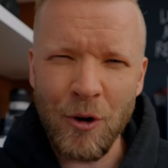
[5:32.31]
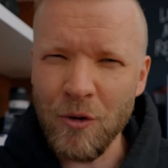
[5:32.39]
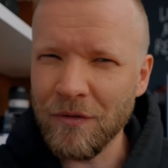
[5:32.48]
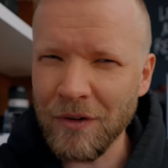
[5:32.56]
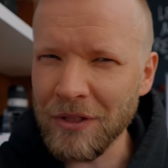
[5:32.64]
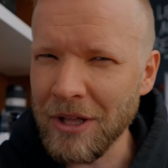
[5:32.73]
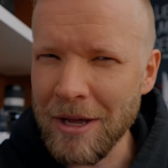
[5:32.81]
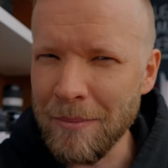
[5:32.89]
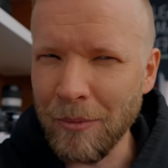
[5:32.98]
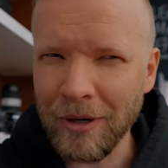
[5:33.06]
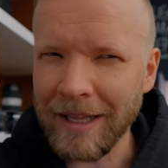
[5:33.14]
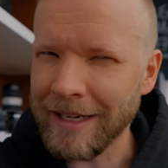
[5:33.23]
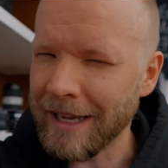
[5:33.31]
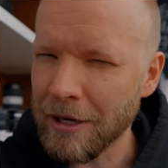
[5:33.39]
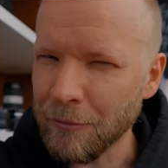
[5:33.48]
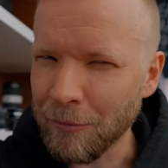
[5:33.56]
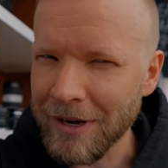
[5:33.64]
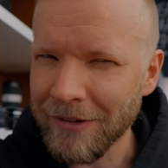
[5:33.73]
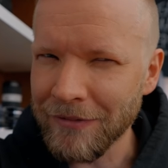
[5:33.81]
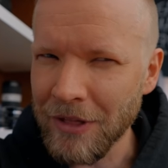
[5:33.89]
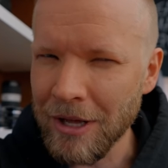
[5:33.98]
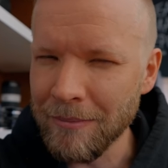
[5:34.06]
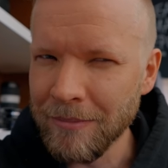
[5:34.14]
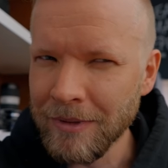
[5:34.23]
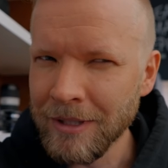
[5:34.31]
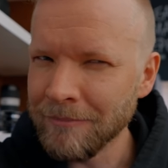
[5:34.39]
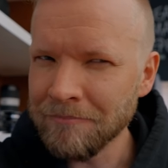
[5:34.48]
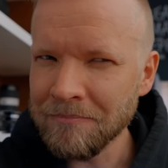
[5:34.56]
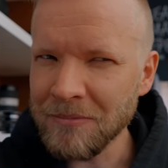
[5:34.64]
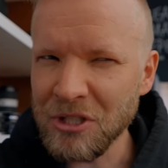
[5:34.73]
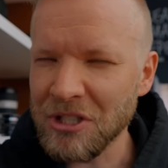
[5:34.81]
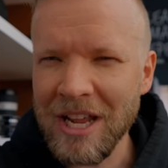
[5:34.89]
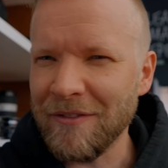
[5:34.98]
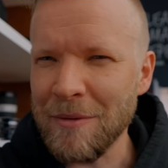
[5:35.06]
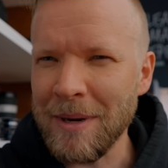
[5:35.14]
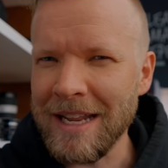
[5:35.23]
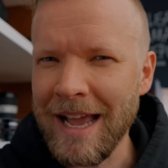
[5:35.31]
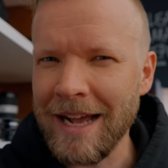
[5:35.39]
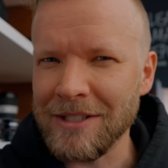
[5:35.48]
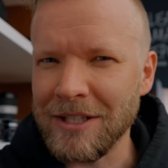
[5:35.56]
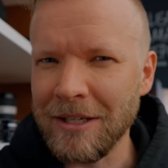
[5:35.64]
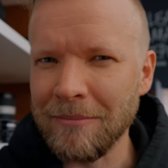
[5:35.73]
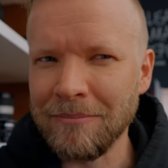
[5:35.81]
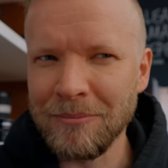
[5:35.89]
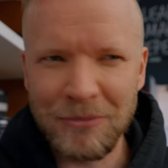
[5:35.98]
over them or like getting rid of them. Just everybody has them.